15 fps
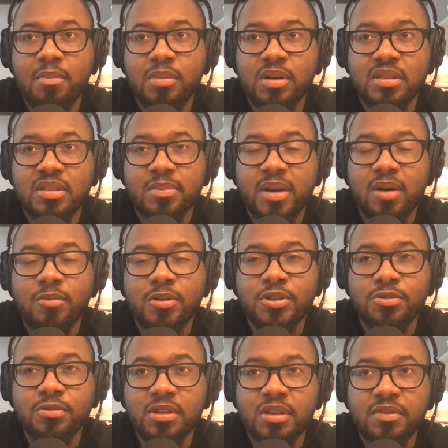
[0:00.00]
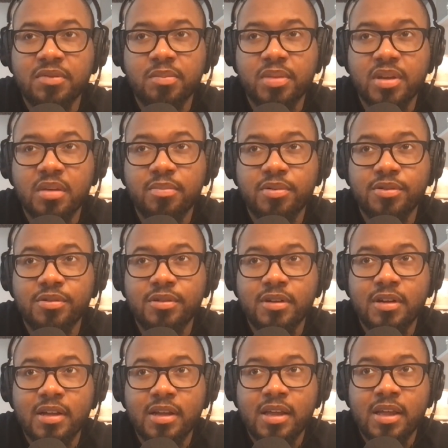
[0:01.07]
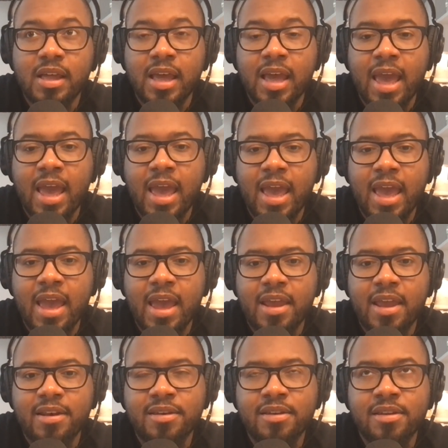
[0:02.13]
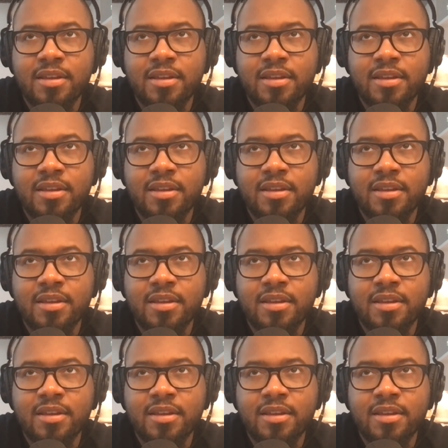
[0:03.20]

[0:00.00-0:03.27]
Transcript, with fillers: but it's about what you leave in people. And